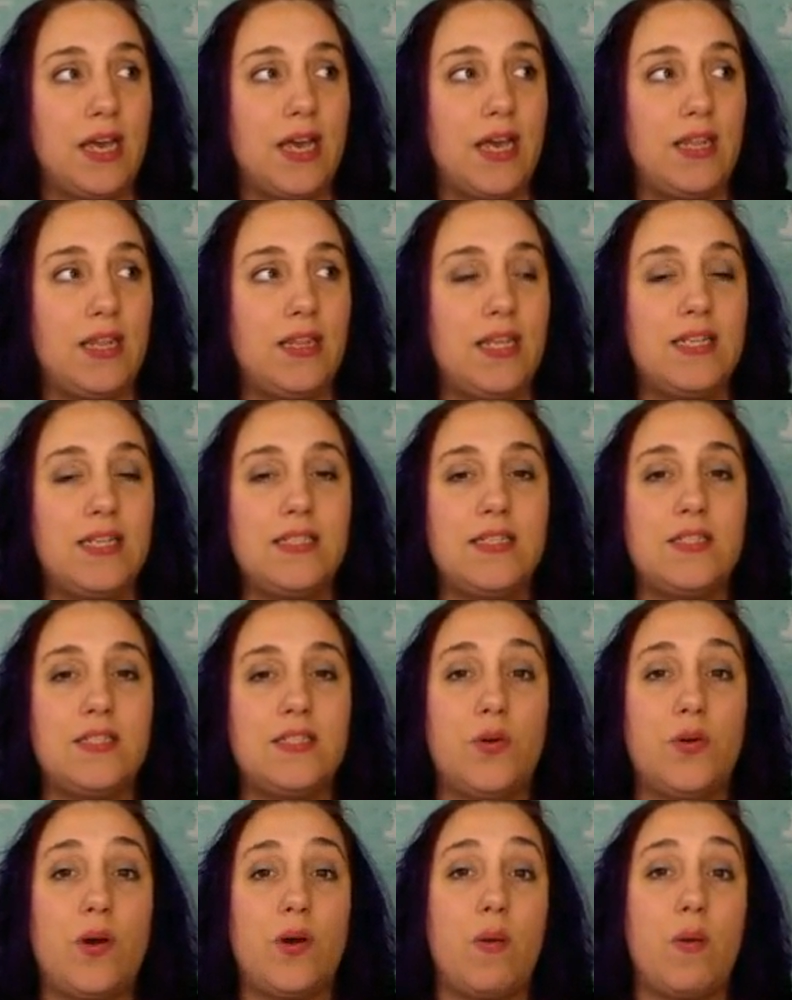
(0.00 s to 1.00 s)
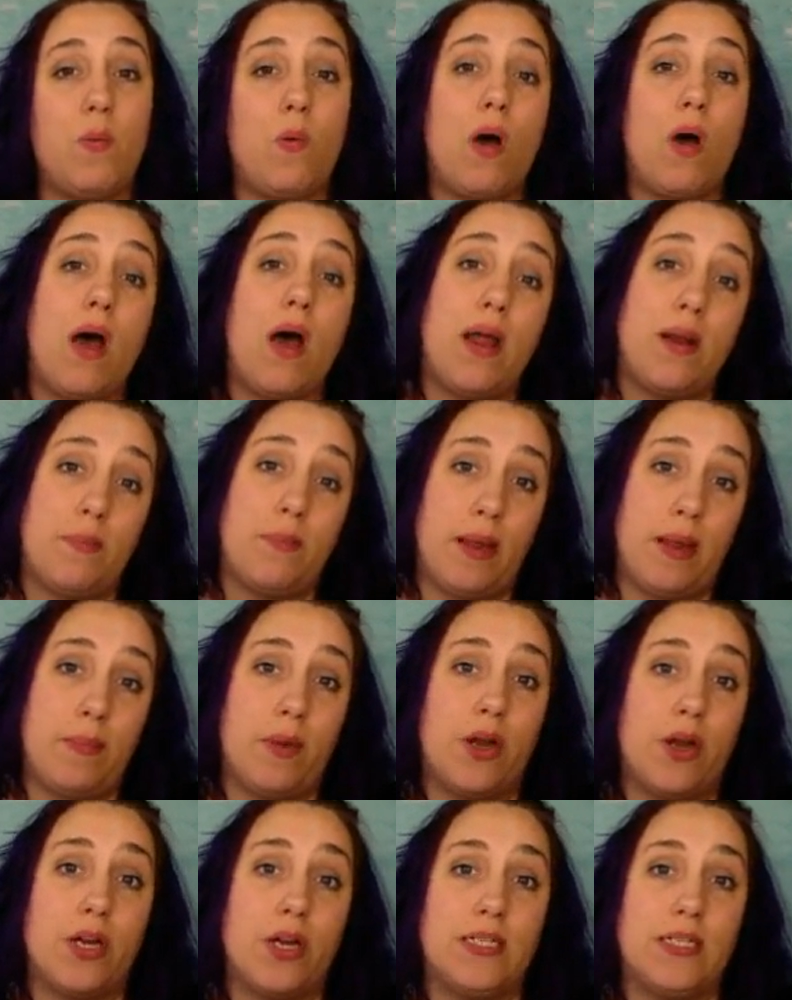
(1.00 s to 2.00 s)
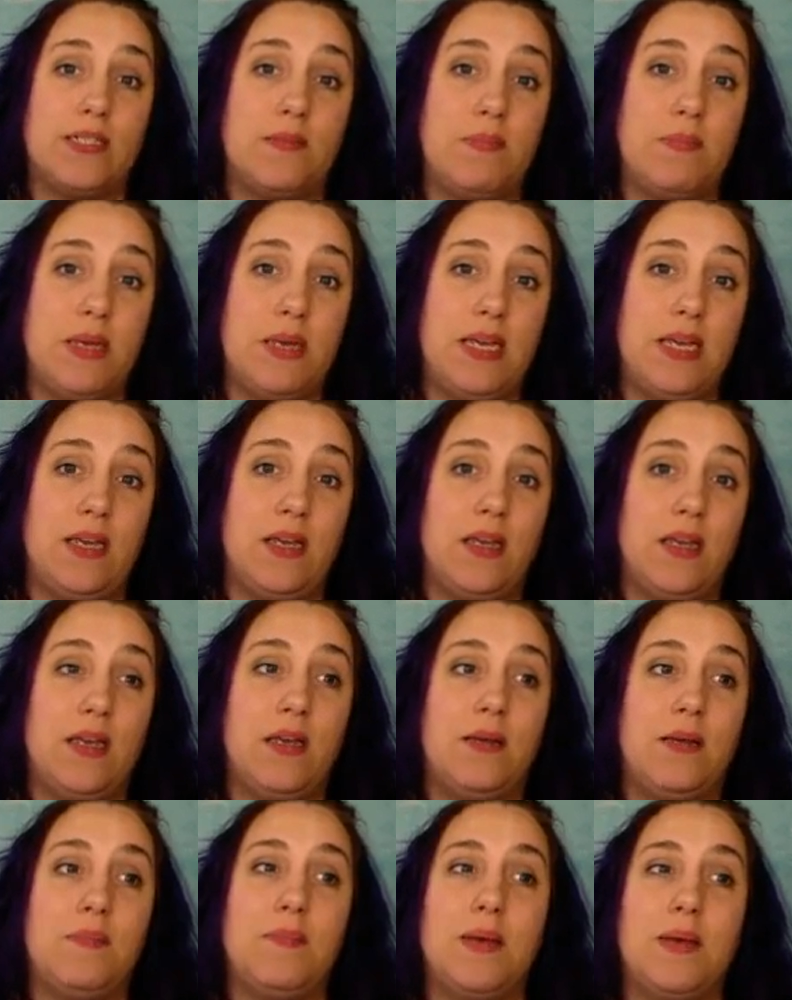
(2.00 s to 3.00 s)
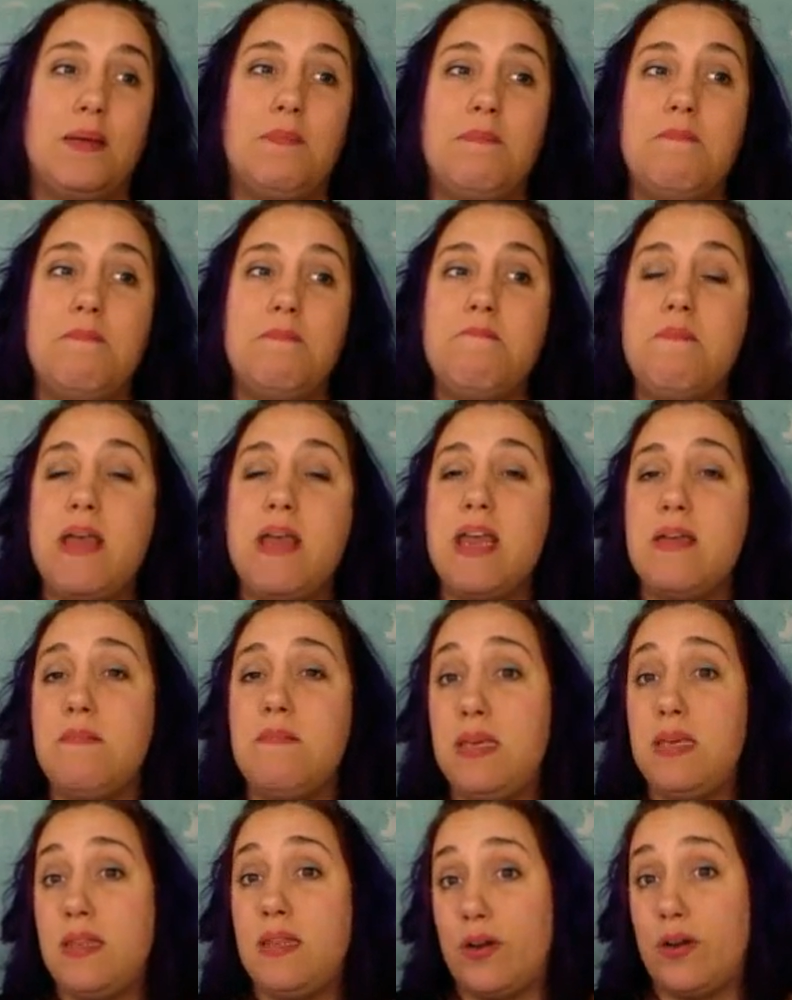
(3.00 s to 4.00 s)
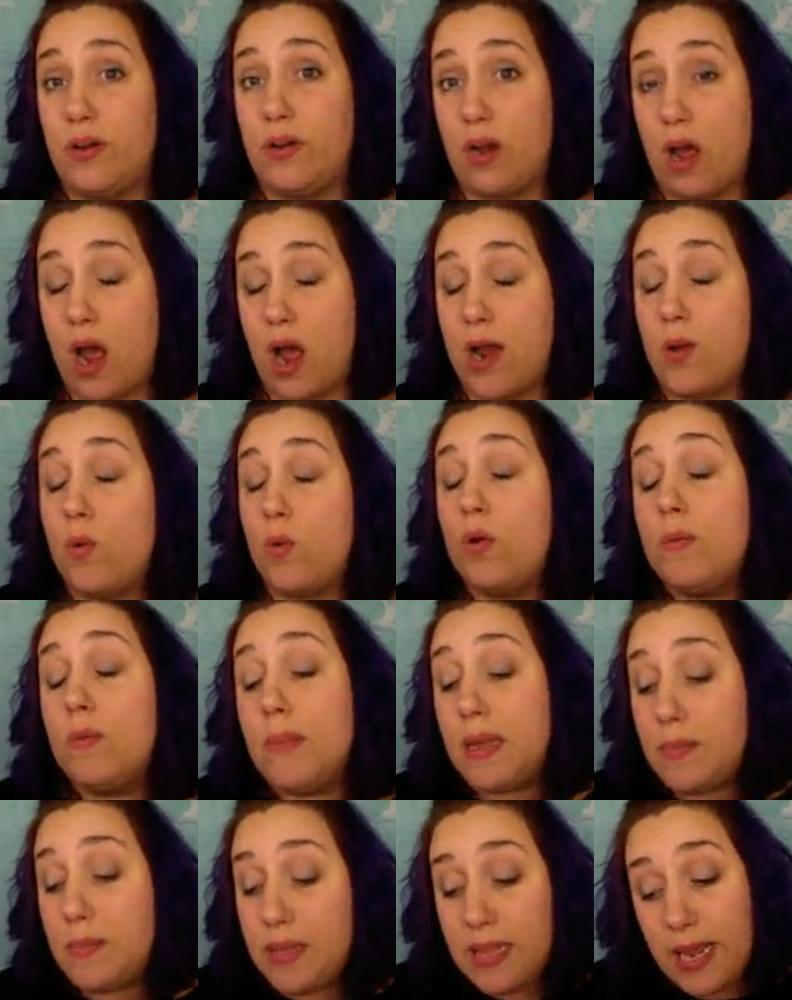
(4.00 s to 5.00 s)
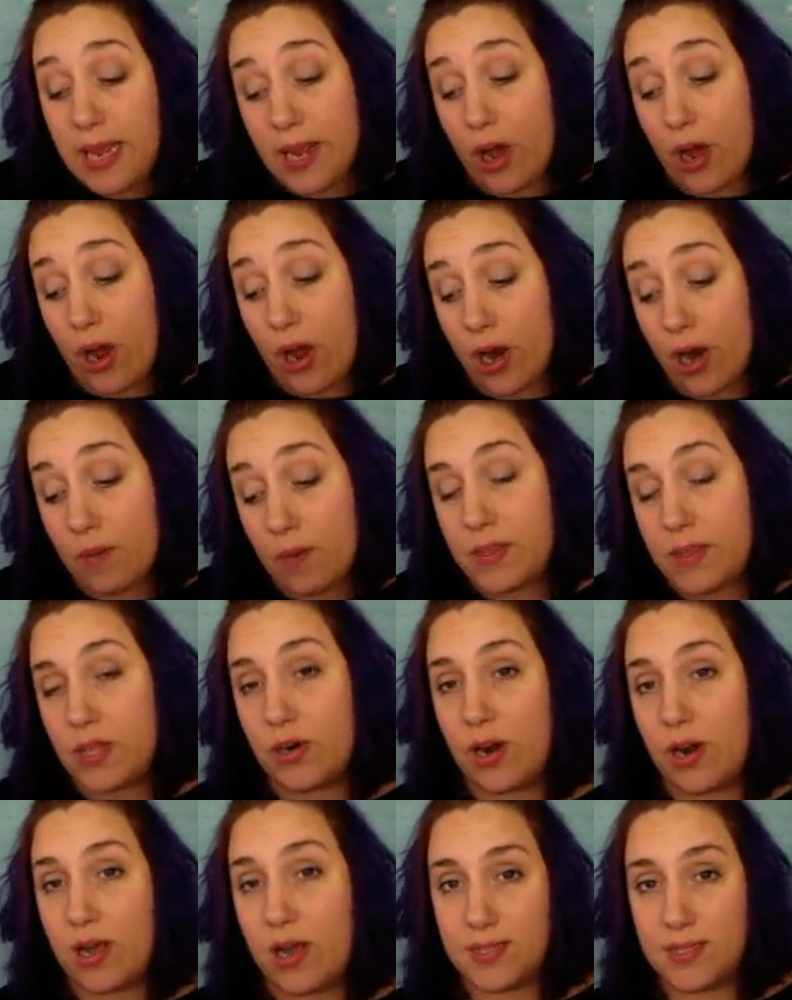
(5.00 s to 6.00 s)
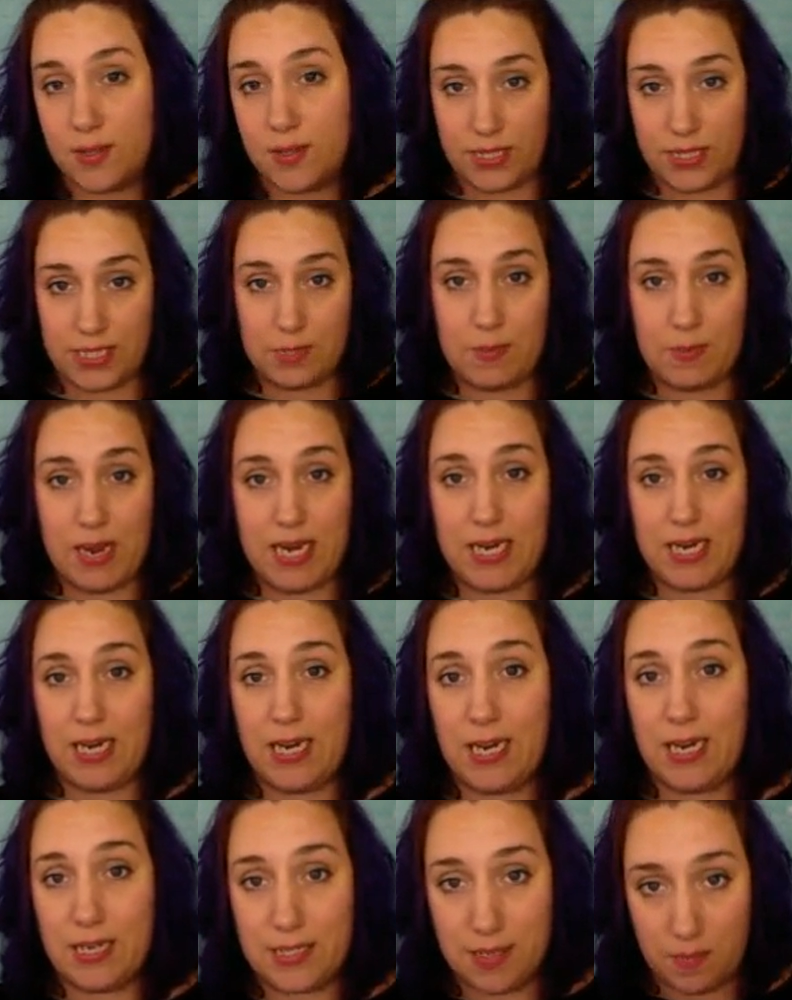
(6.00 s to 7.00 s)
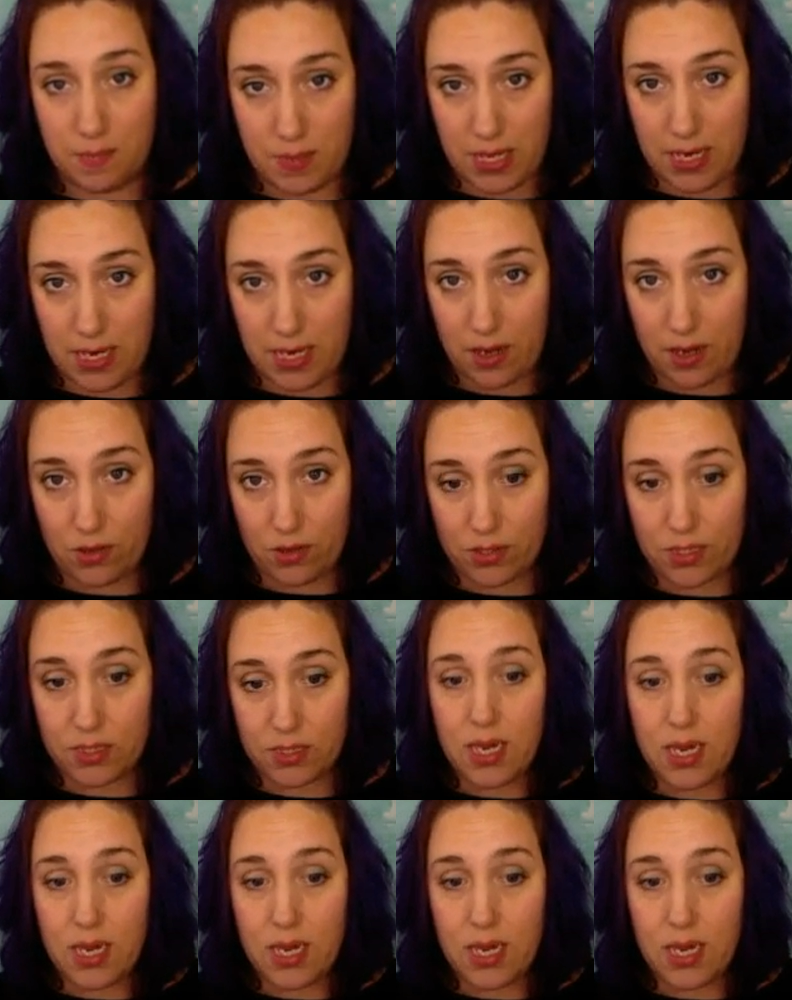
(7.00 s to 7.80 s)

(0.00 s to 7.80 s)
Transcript: this is who I want my market to be, but maybe they're not. Or maybe they are, but they're also expanded into something else.